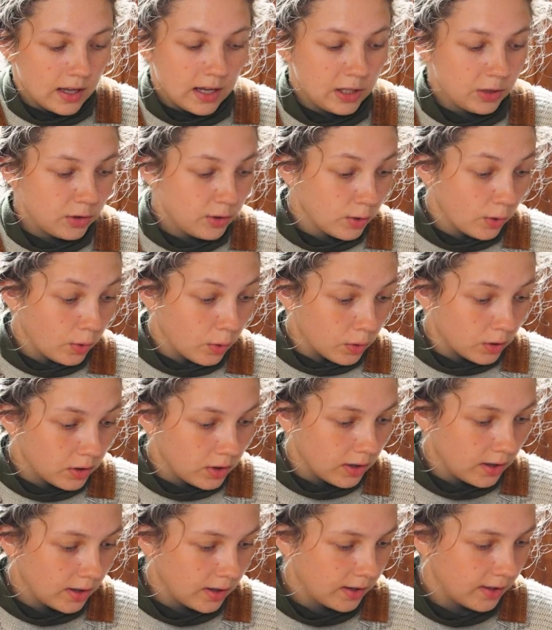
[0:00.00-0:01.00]
In
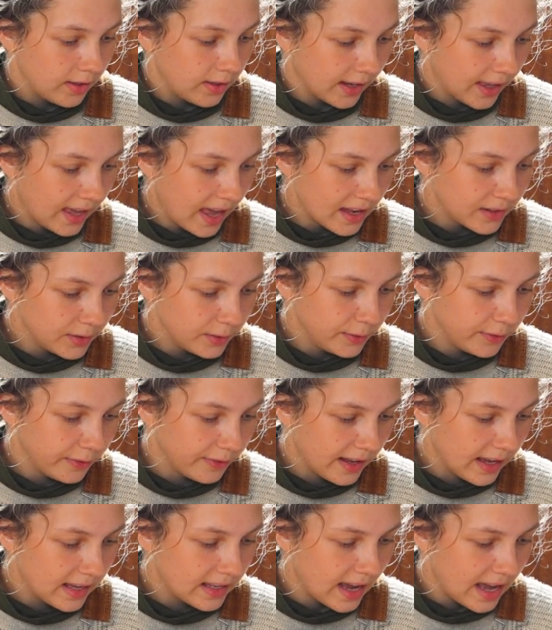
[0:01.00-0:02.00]
short, the cattle
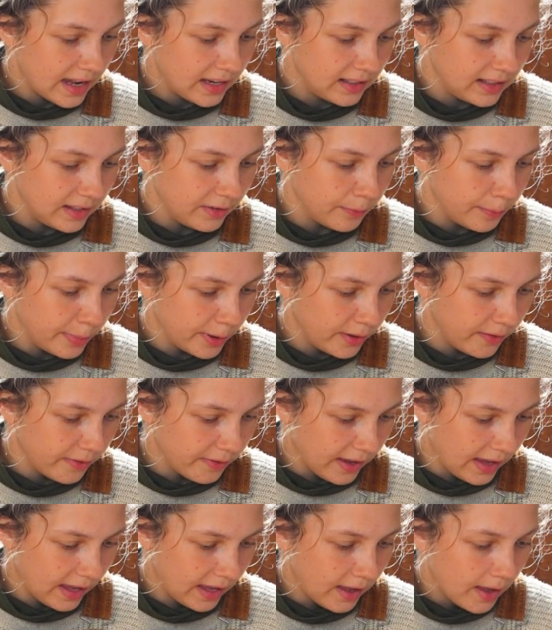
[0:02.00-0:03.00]
feed additive
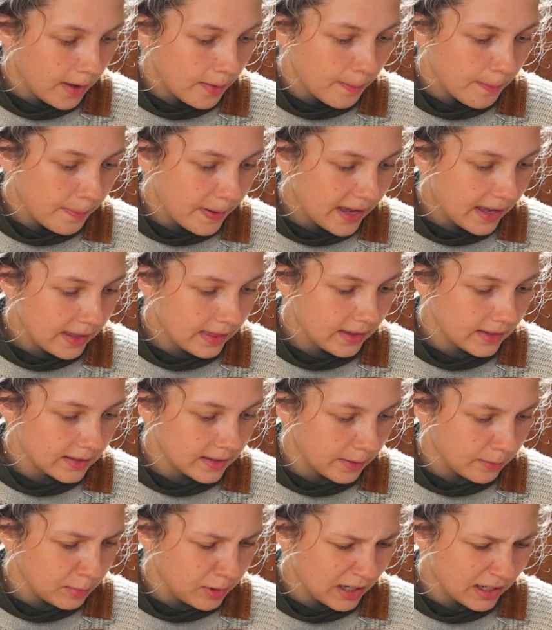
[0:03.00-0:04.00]
Bovir being the
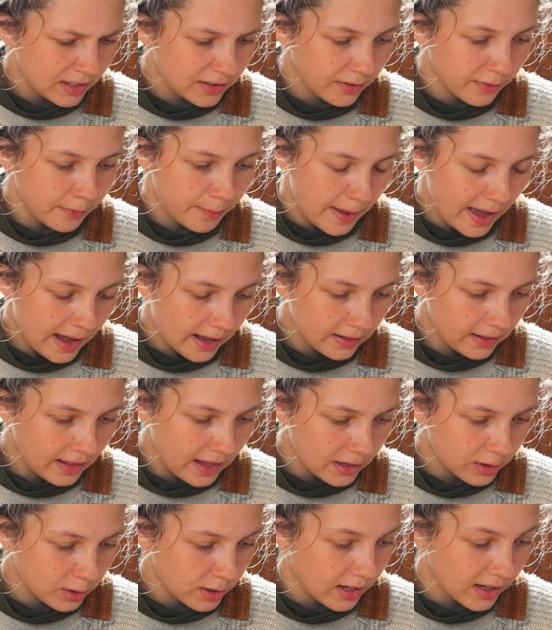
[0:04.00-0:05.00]
subject of
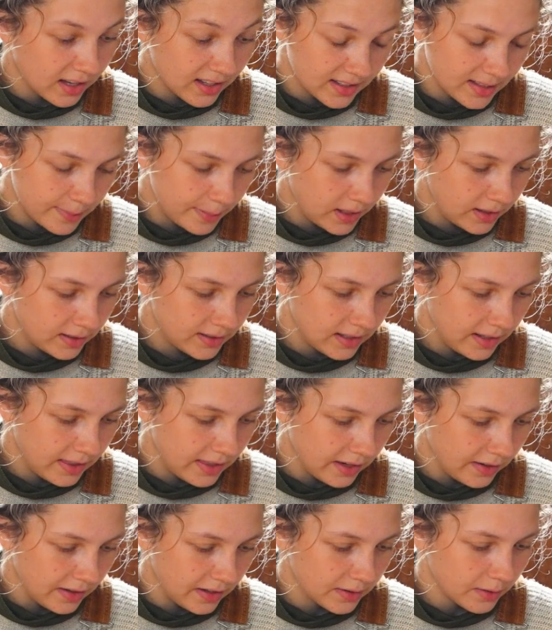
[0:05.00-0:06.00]
backlash and conspiracy
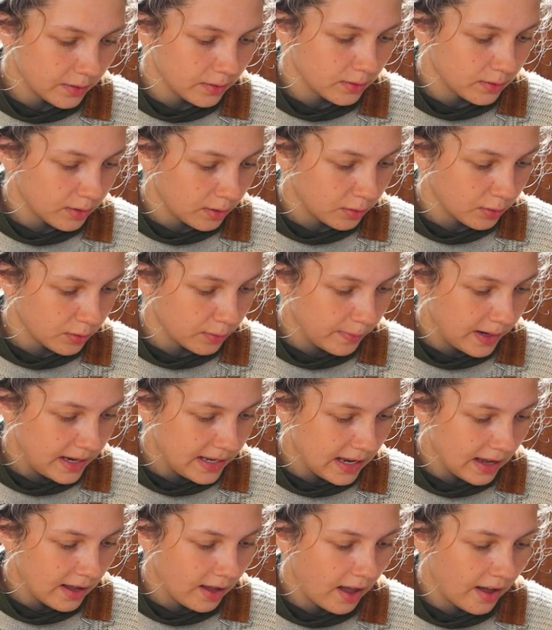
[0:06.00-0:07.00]
theories on social
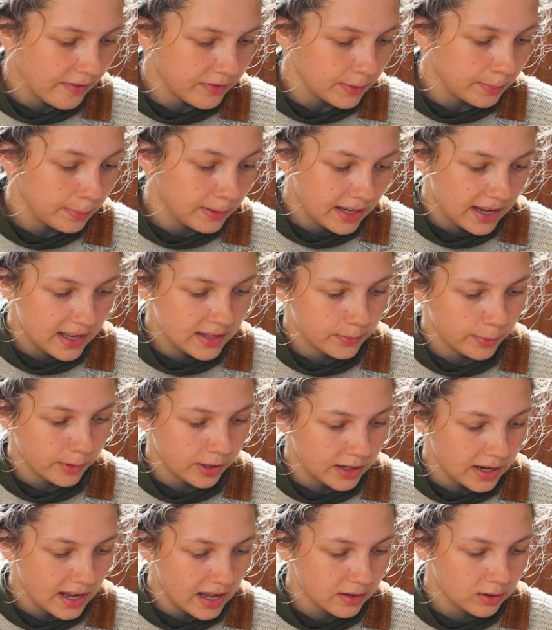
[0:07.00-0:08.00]
media after plans were
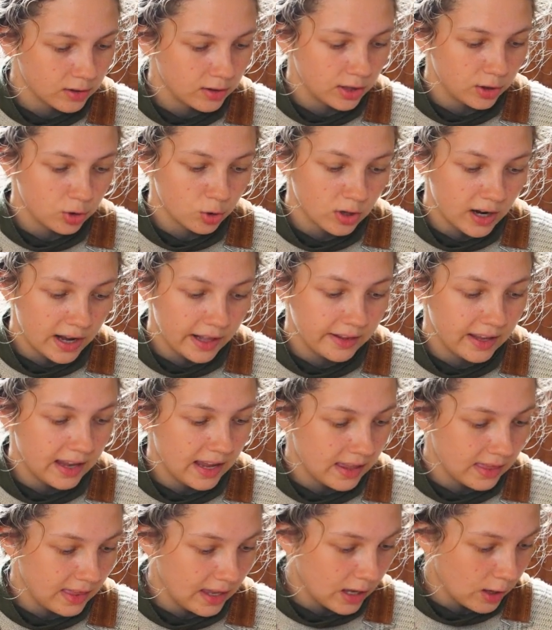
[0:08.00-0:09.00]
announced to trial it
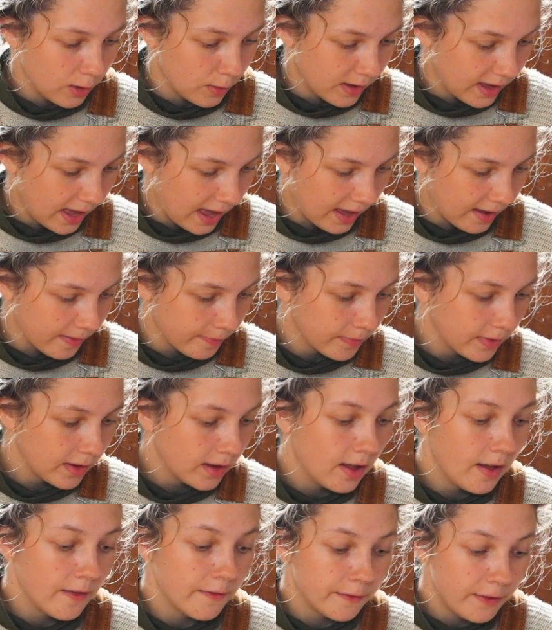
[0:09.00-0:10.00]
in the UK.
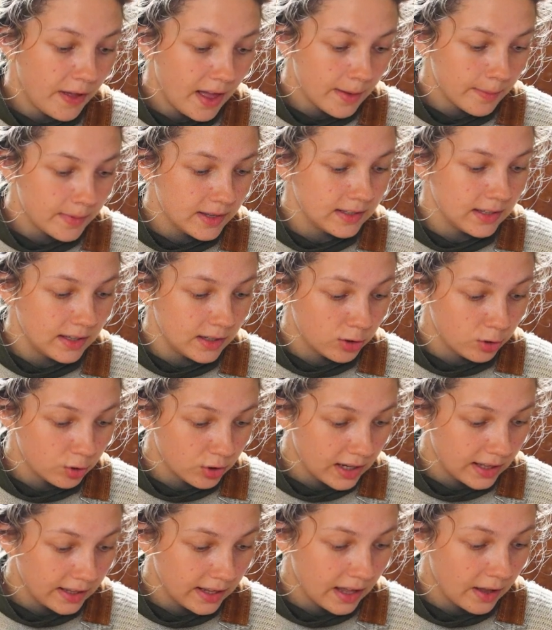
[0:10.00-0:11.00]
Farmers in
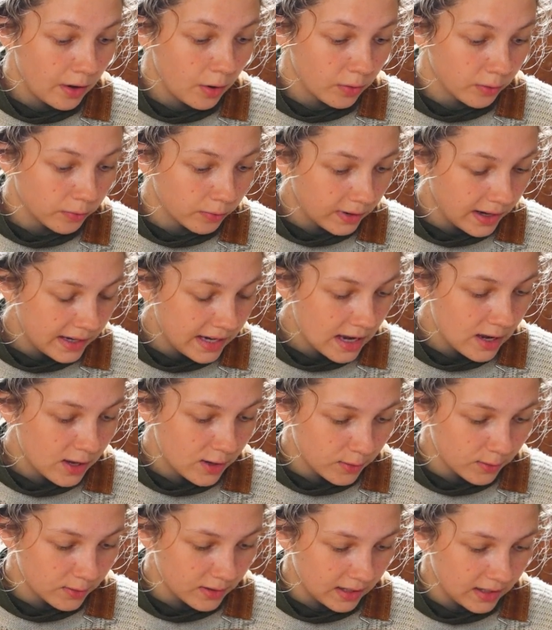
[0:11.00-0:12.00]
Australia already
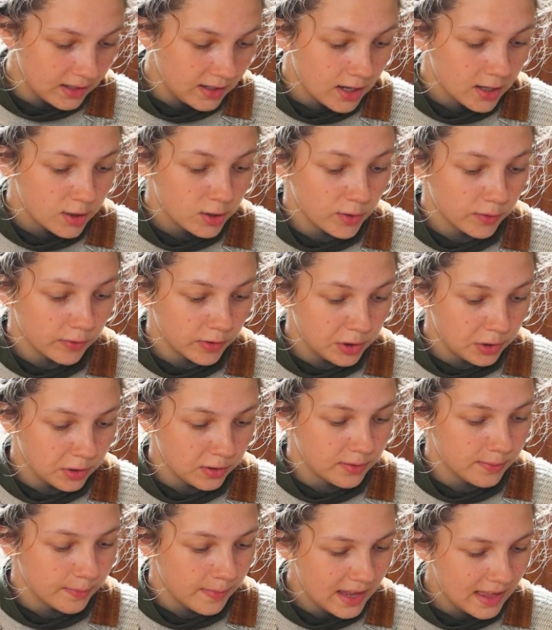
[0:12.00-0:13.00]
use it to
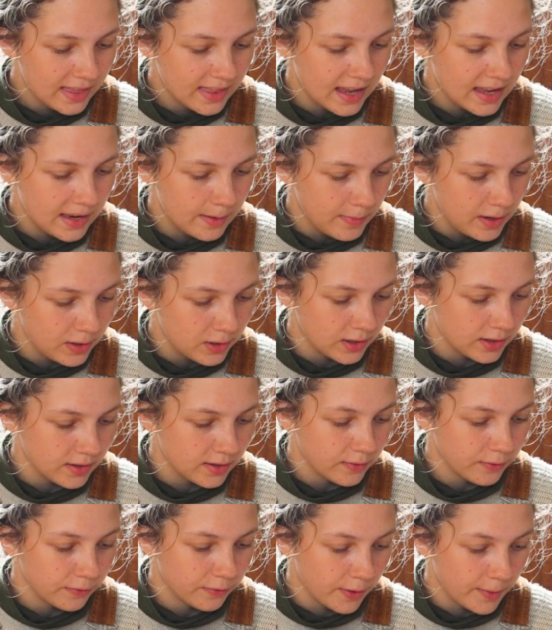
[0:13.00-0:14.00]
reduce methane
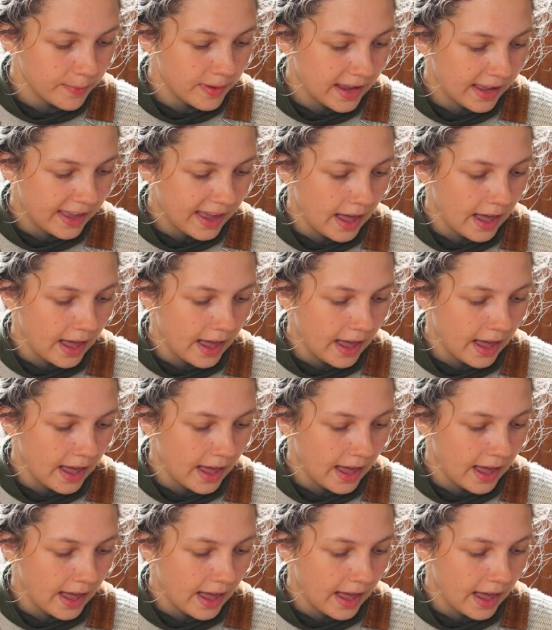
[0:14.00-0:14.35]
emissions from their